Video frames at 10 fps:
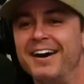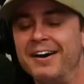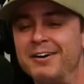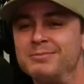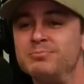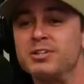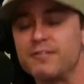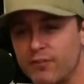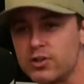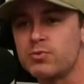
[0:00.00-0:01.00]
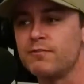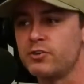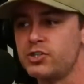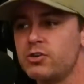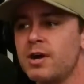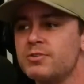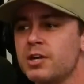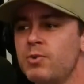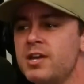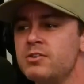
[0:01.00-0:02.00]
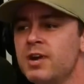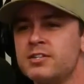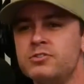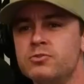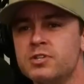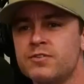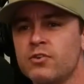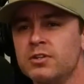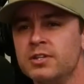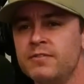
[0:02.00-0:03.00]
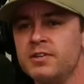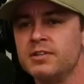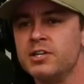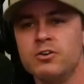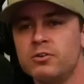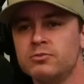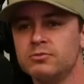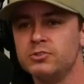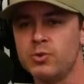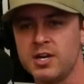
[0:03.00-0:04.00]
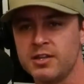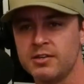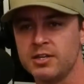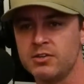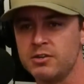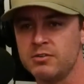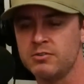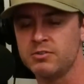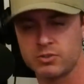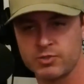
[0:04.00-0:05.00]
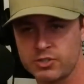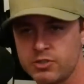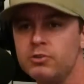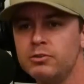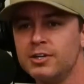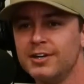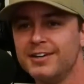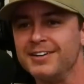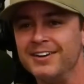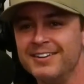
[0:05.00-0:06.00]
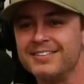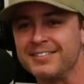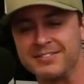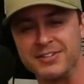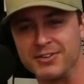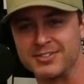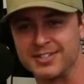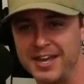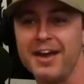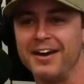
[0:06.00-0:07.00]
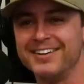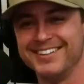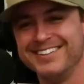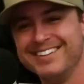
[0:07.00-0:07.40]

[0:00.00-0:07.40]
But the first one for sure, I was like, wait, you guys do this for a living. Like you don't do anything. Like you didn't, this is what you do, you know? And you guys are like, yeah.